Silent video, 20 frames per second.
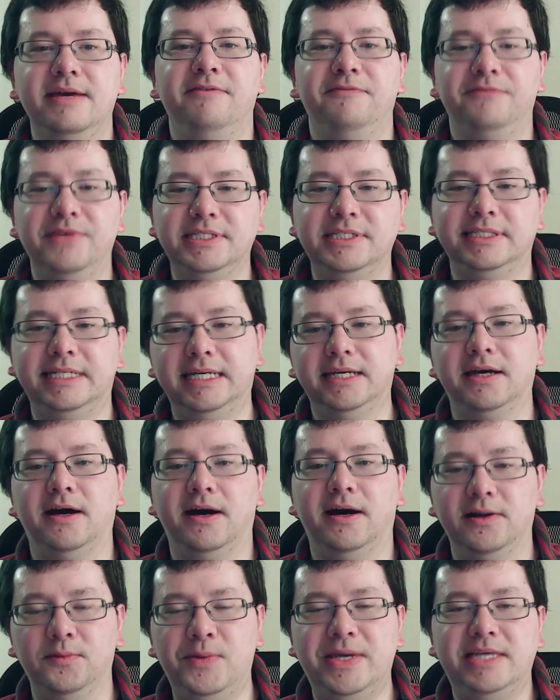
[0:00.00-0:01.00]
visiting
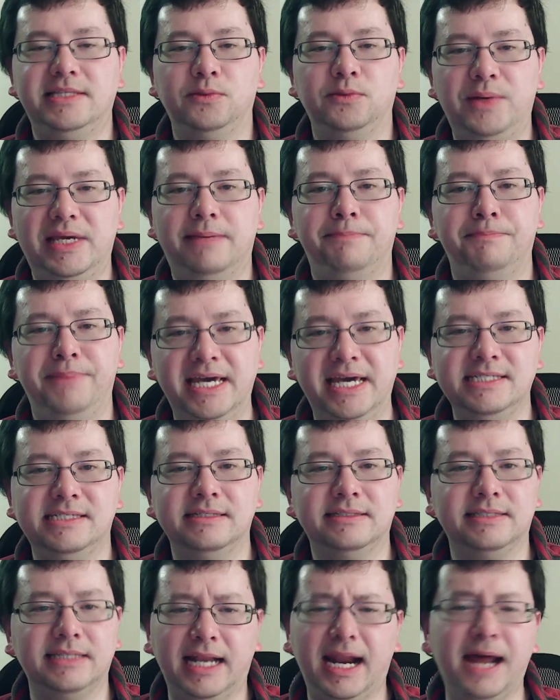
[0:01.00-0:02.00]
on a week to week
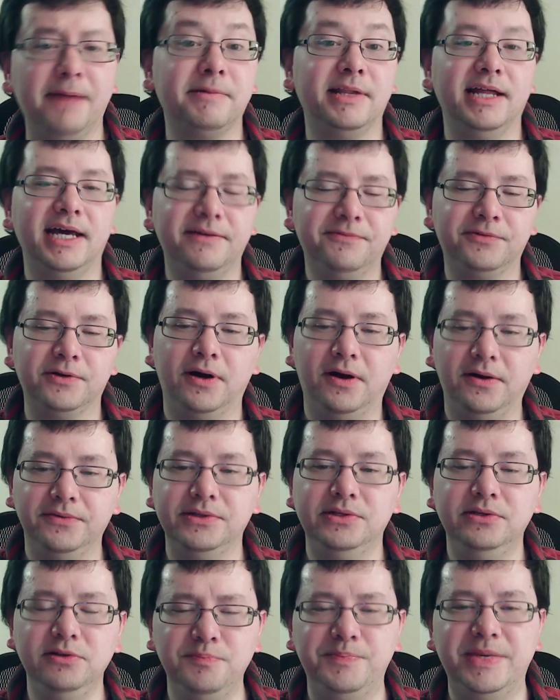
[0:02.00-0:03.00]
basis, and I'm glad for all the
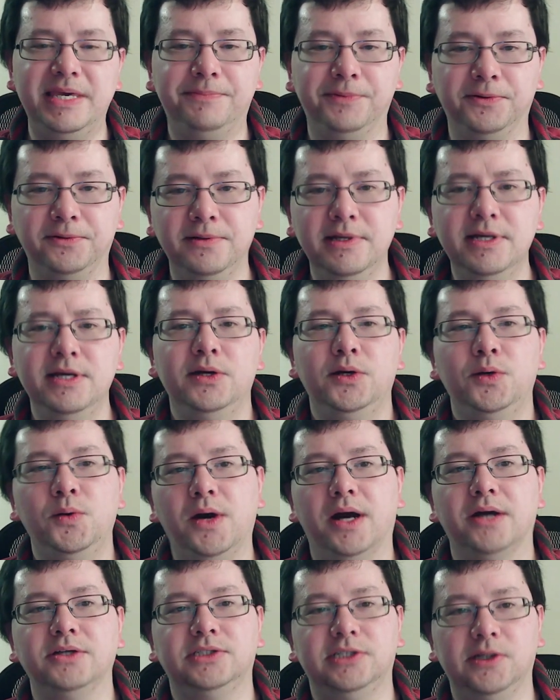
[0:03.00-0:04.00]
new people who
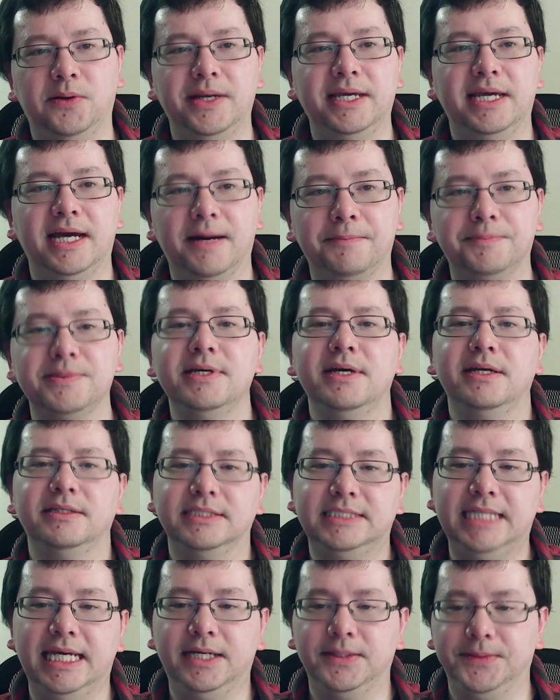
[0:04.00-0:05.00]
are showing up to
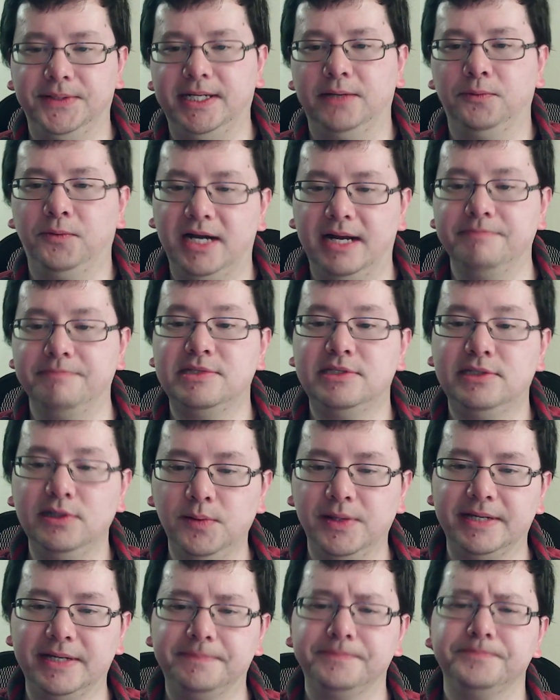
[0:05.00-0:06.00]
take a look at what I'm
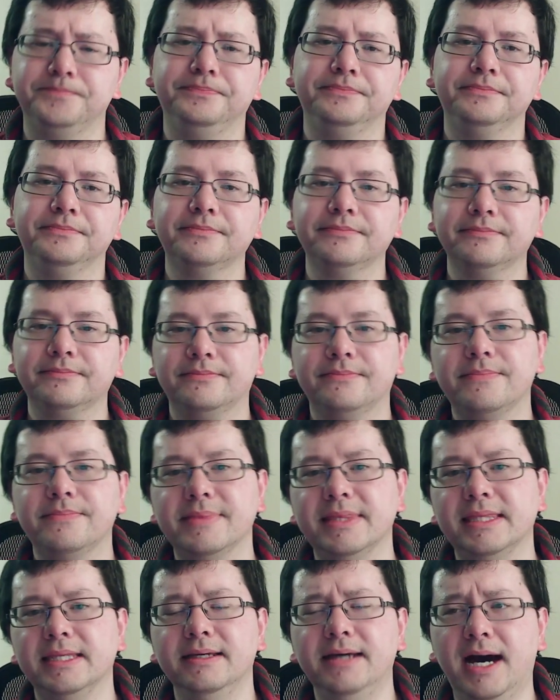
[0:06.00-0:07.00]
doing.
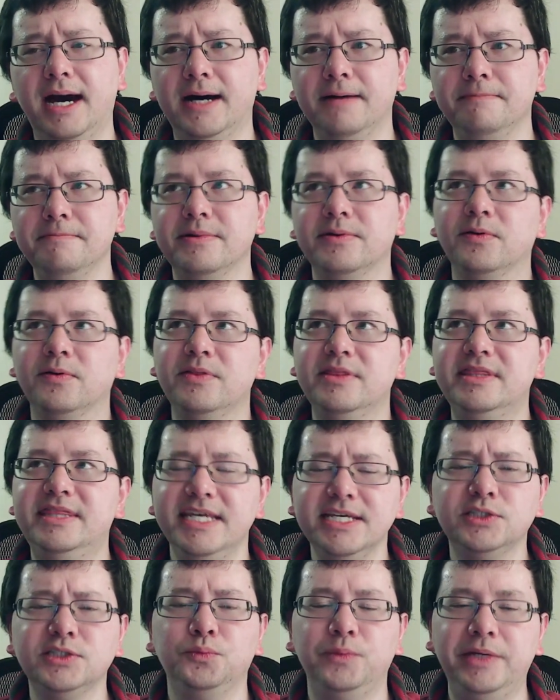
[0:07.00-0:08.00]
Um,
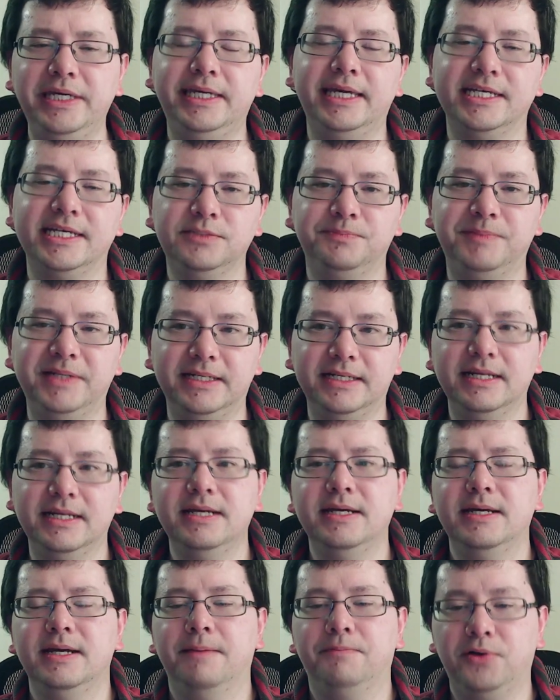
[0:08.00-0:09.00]
this week has been
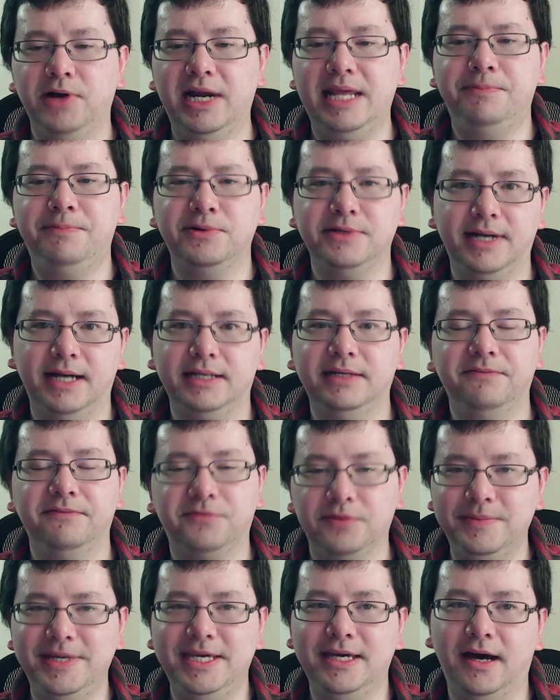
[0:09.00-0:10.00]
pretty productive
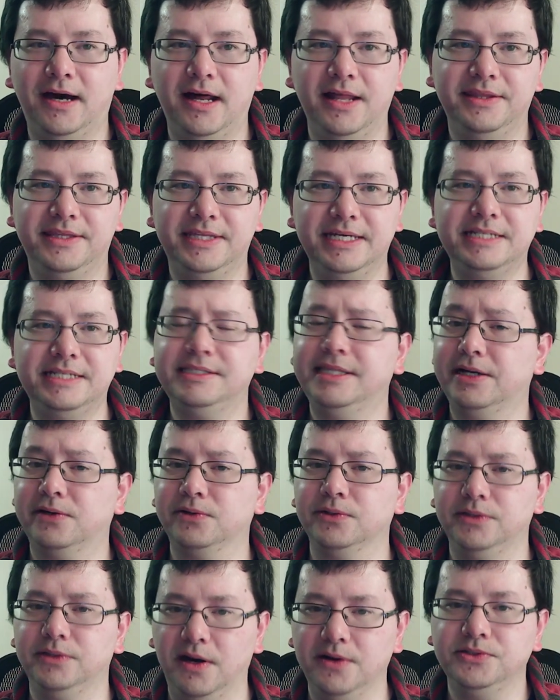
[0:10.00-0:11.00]
for me on things that are
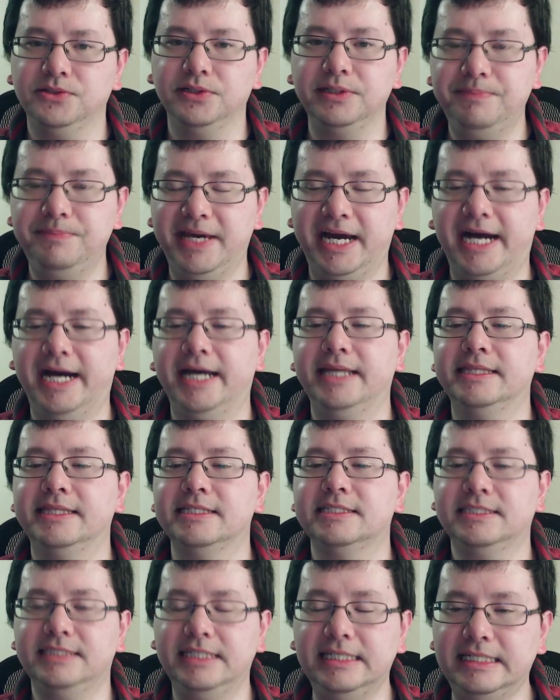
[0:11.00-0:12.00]
largely behind the
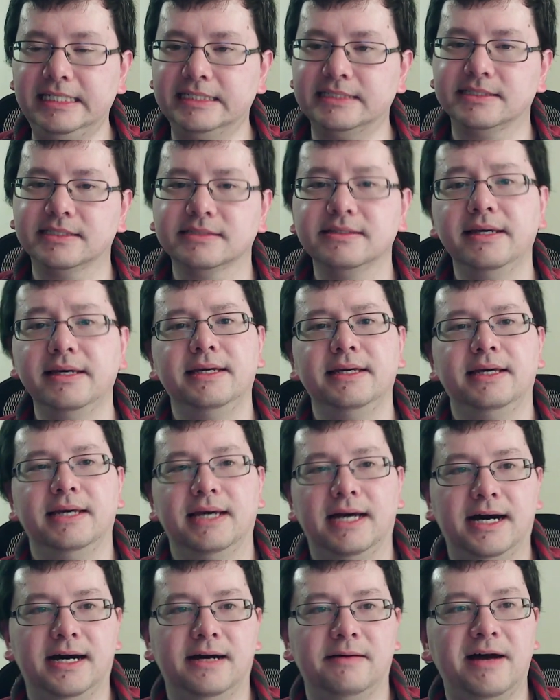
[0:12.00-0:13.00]
scenes.
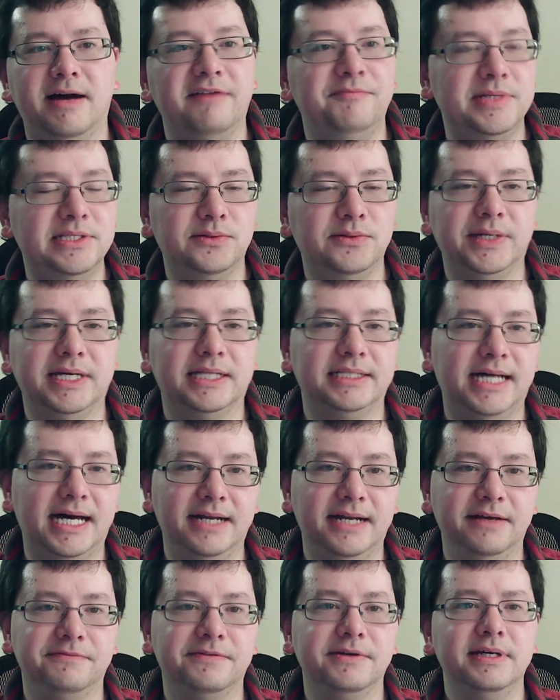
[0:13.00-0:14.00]
Uh, I've been doing a lot
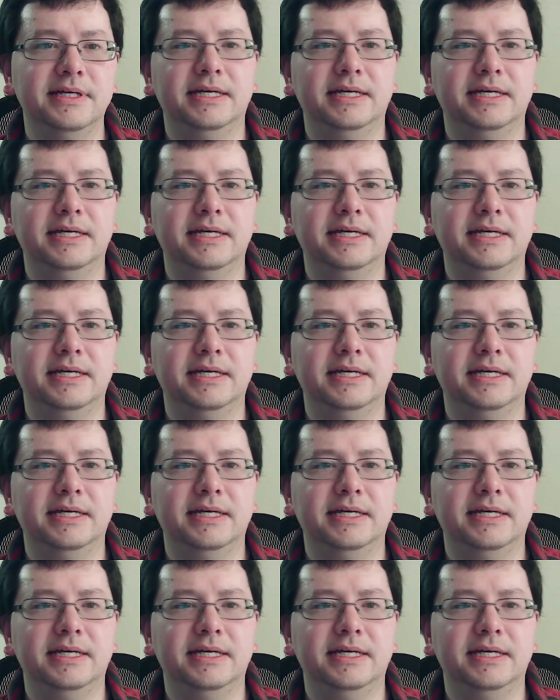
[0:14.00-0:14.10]
of